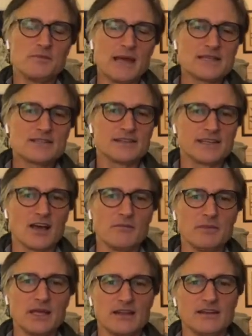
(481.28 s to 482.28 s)
to basically
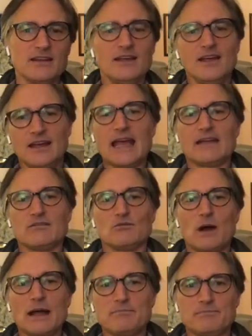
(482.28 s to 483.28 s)
come in and
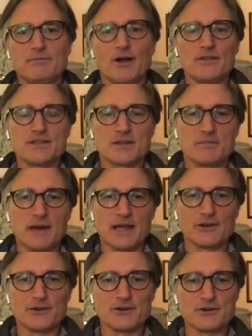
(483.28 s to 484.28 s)
wipe all these
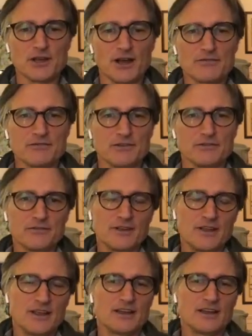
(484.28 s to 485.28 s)
competitors off of
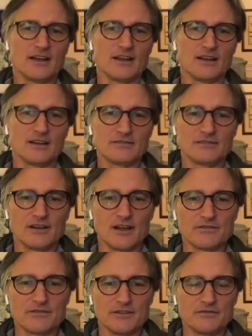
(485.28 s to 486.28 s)
uh,
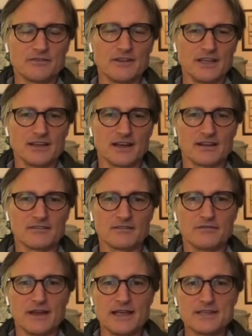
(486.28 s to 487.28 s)
off of the uh,
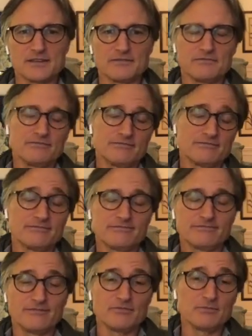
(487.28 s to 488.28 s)
face of
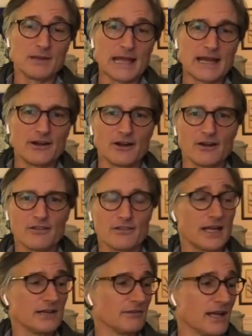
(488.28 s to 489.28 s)
of planet Earth,
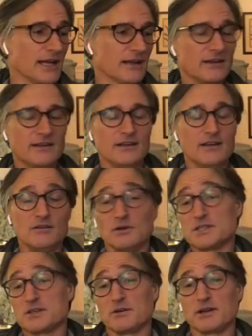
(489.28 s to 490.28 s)
kind of like
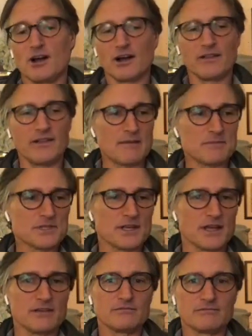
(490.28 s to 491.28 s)
what's going on in the
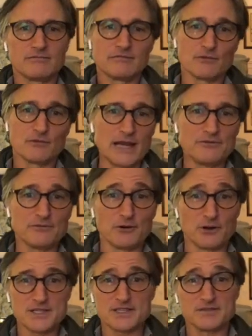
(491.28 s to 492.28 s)
Amazon
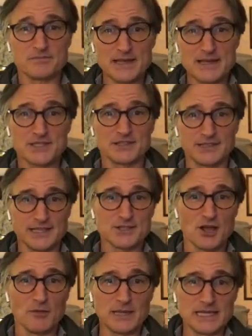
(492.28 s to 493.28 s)
rainforest. That basically
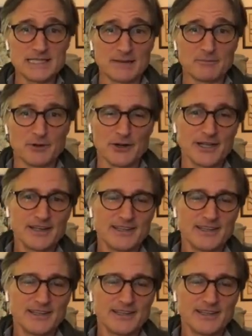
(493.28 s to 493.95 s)
it's all being timbered.